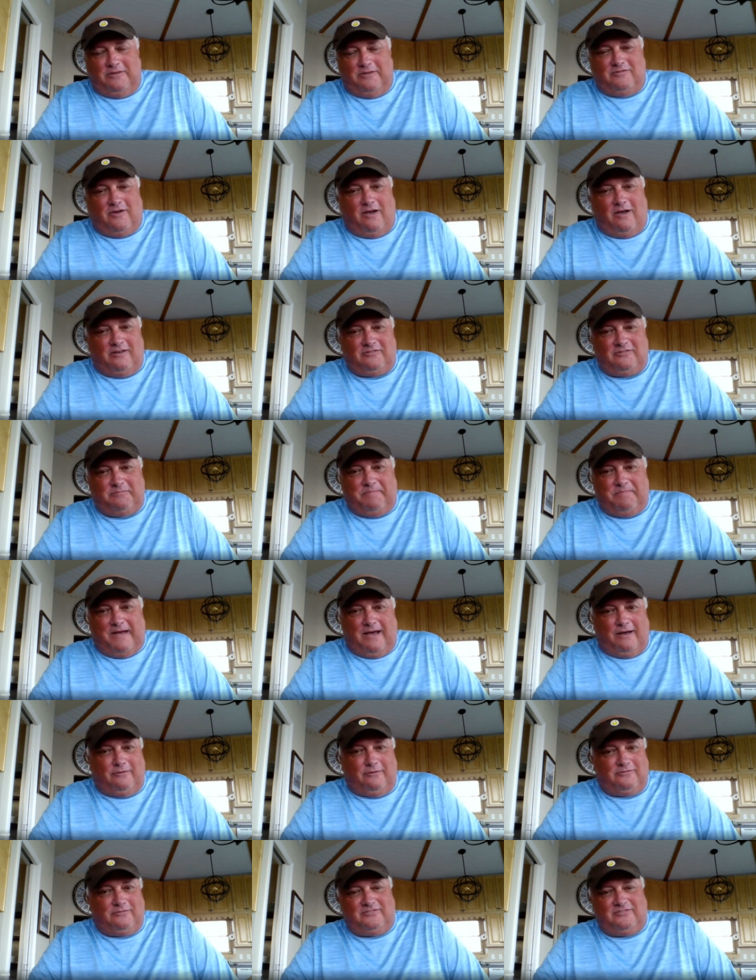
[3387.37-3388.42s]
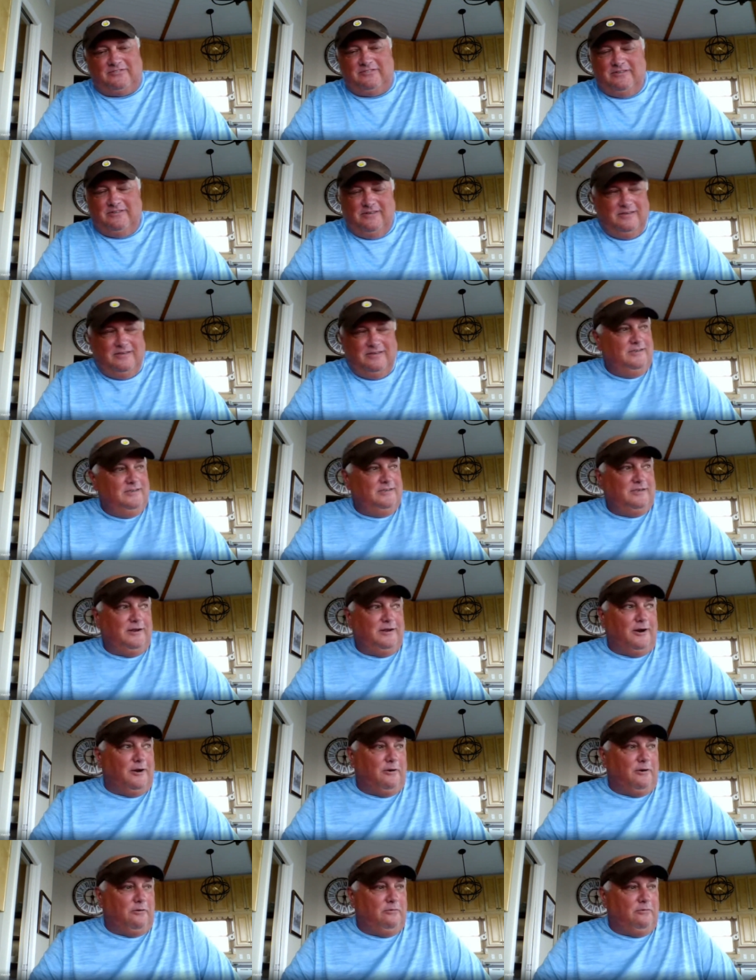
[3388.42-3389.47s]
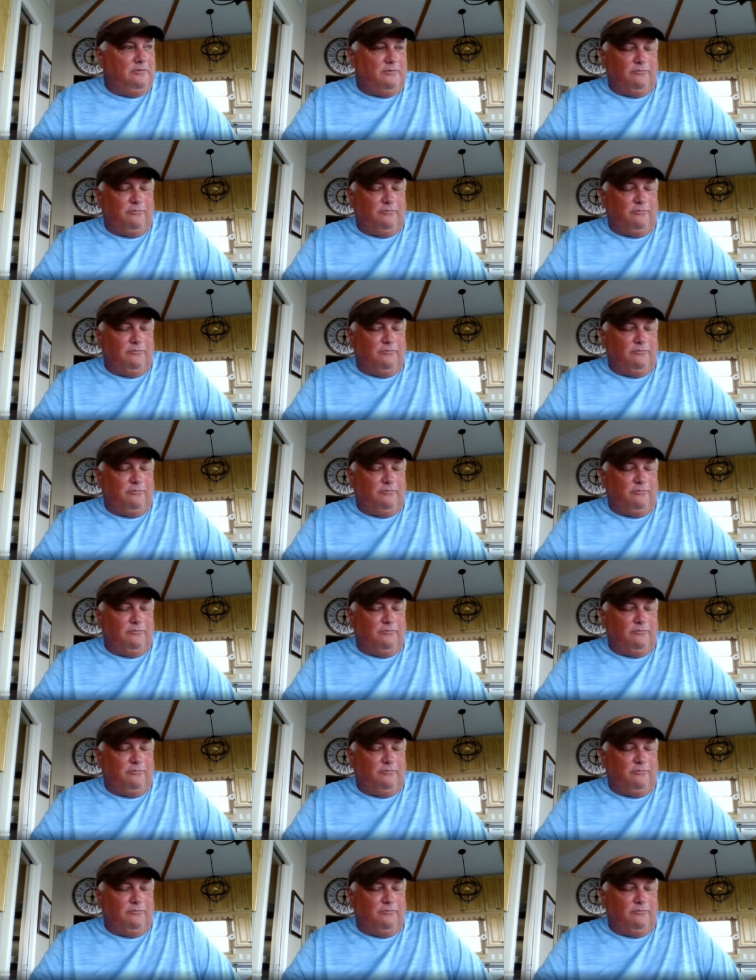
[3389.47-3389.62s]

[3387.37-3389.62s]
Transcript: talks about. You know, he